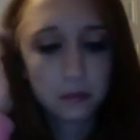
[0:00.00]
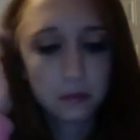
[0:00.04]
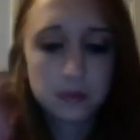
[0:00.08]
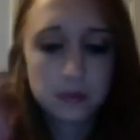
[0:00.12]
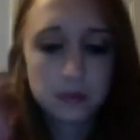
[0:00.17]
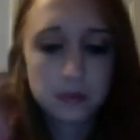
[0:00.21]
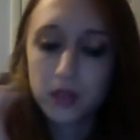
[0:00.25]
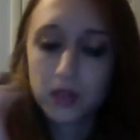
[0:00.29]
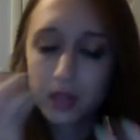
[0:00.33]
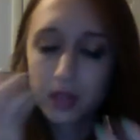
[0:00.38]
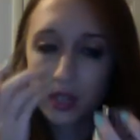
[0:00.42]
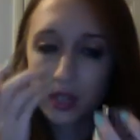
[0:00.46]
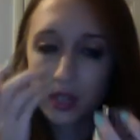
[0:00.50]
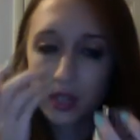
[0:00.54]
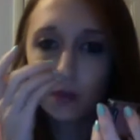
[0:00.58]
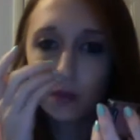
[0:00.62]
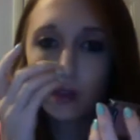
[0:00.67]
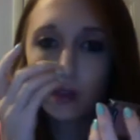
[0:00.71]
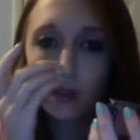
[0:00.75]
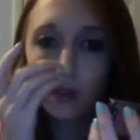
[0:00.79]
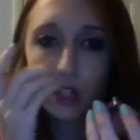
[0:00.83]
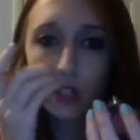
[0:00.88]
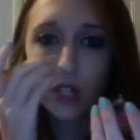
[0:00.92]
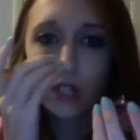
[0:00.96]
For this
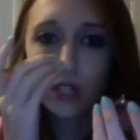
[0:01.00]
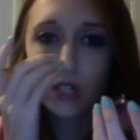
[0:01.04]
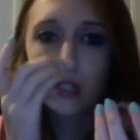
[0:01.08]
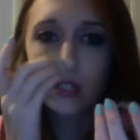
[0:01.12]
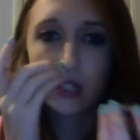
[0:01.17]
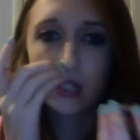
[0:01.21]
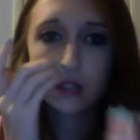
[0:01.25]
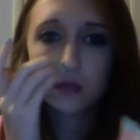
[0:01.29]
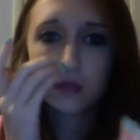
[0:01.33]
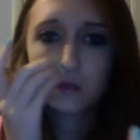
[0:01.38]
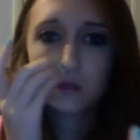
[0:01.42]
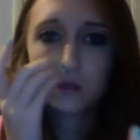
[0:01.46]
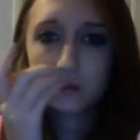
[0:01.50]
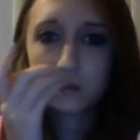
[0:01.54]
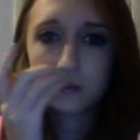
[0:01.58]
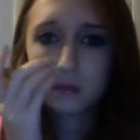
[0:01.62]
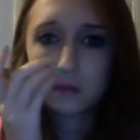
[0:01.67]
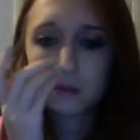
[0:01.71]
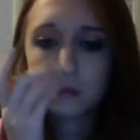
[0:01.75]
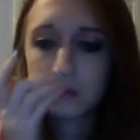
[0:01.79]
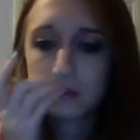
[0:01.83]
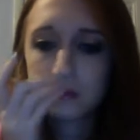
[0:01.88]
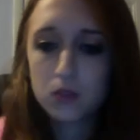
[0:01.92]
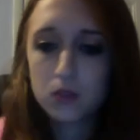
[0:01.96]
one, there's
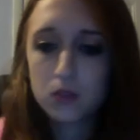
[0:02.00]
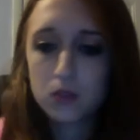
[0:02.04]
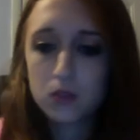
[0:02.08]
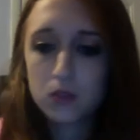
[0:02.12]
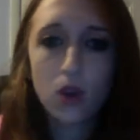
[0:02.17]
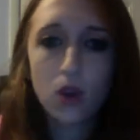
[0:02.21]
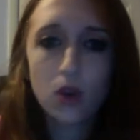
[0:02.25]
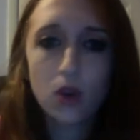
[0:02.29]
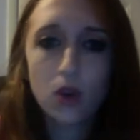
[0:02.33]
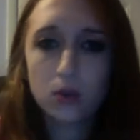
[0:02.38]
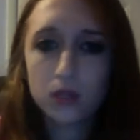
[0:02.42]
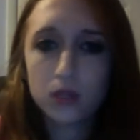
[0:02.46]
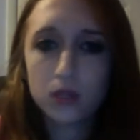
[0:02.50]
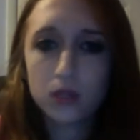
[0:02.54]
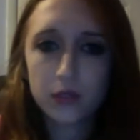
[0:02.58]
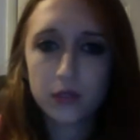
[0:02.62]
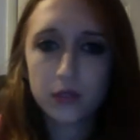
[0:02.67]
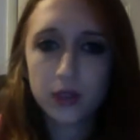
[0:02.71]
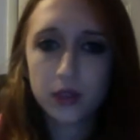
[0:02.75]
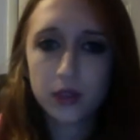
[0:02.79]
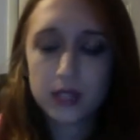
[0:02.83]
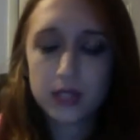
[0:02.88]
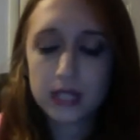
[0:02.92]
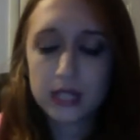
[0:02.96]
no
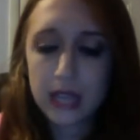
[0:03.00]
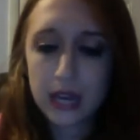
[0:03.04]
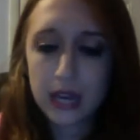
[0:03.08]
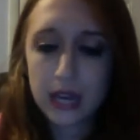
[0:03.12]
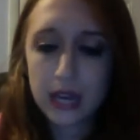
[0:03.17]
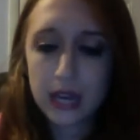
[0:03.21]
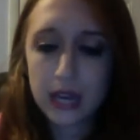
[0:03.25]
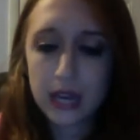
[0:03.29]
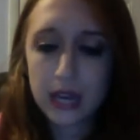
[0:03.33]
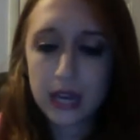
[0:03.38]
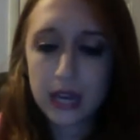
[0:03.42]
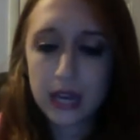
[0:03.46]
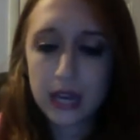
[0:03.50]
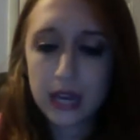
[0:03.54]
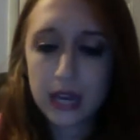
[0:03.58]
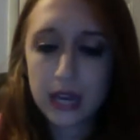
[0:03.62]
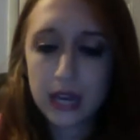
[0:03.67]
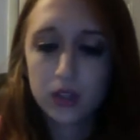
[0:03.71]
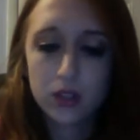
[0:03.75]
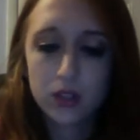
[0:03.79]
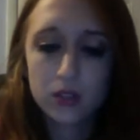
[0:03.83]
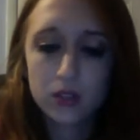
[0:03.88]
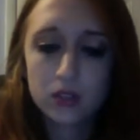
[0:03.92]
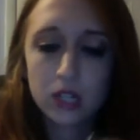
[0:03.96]
difference at all. Like,
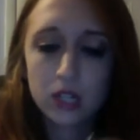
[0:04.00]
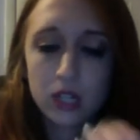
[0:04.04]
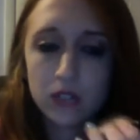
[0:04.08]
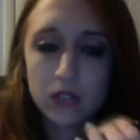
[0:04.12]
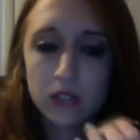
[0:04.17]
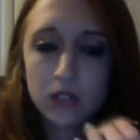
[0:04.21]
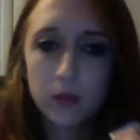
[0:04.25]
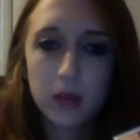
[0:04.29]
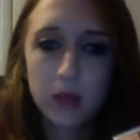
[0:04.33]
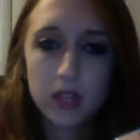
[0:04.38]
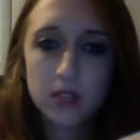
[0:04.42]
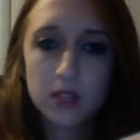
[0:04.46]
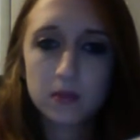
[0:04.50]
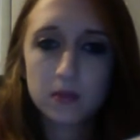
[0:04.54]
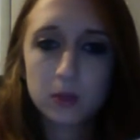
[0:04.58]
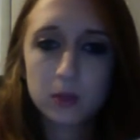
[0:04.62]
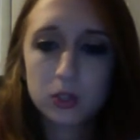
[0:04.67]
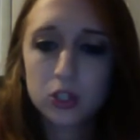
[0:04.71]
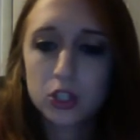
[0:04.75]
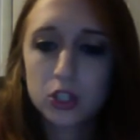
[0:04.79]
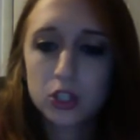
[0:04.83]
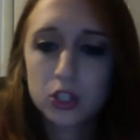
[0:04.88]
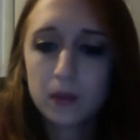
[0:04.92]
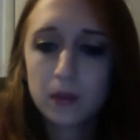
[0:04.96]
none of them has more
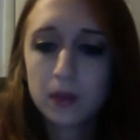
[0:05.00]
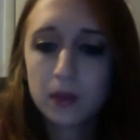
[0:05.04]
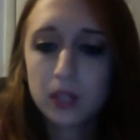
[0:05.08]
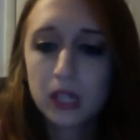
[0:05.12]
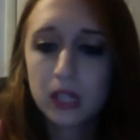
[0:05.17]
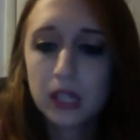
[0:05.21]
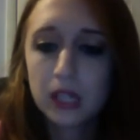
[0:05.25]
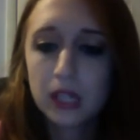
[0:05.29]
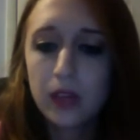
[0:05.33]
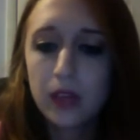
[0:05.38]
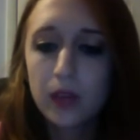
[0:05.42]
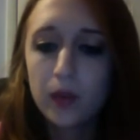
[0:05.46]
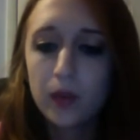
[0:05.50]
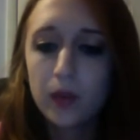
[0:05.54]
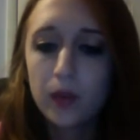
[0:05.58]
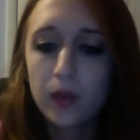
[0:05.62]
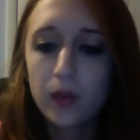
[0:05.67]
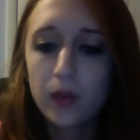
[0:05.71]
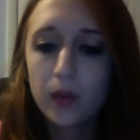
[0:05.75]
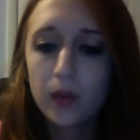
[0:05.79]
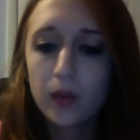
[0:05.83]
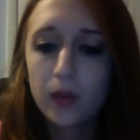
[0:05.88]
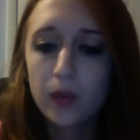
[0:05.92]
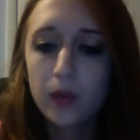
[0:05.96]
shimmer than the other
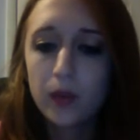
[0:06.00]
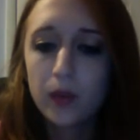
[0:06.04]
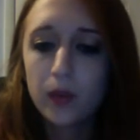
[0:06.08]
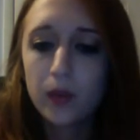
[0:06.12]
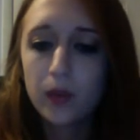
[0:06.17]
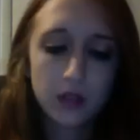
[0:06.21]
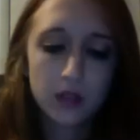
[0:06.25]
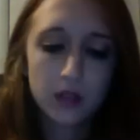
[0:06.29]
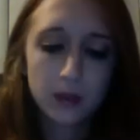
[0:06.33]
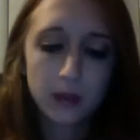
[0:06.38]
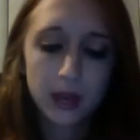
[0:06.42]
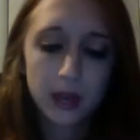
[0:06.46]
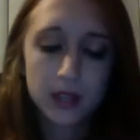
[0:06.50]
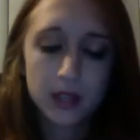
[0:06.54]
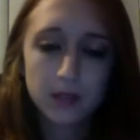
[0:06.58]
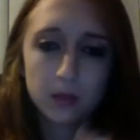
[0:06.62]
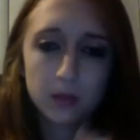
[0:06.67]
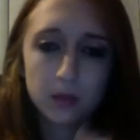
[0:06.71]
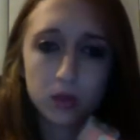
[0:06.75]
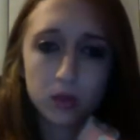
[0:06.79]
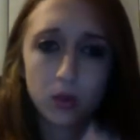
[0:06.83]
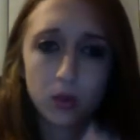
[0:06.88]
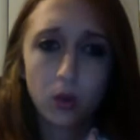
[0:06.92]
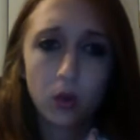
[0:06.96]
one, none of them has
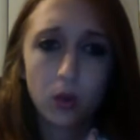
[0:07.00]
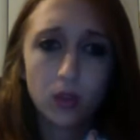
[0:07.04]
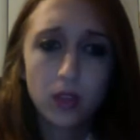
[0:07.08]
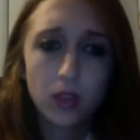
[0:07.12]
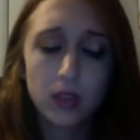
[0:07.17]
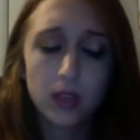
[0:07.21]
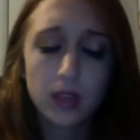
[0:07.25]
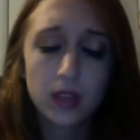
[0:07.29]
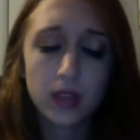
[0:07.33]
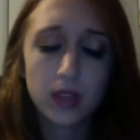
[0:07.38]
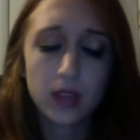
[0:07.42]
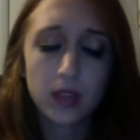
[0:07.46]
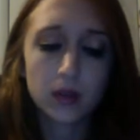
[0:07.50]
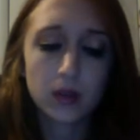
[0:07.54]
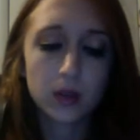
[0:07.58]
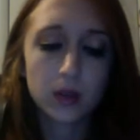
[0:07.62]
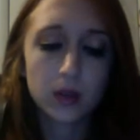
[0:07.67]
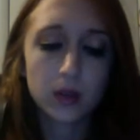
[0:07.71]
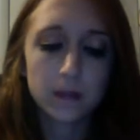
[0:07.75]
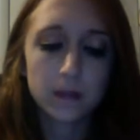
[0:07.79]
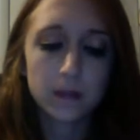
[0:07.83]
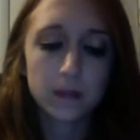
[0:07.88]
more gold than the other one.